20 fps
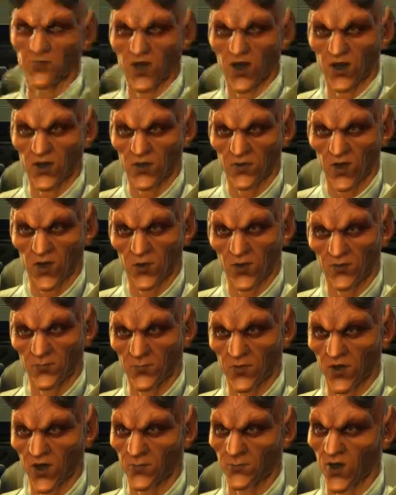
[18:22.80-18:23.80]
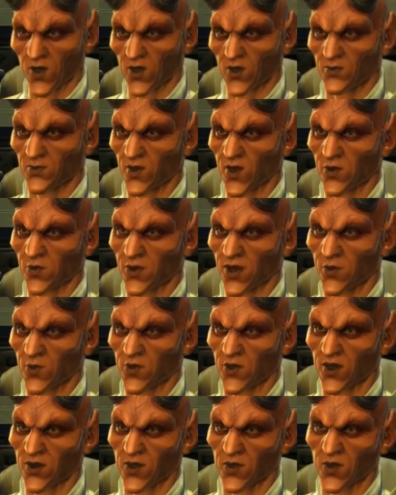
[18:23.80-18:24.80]
It's hard to work a proper hustle when
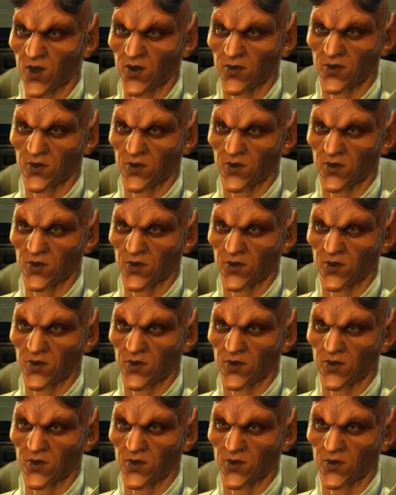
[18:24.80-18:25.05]
you're on the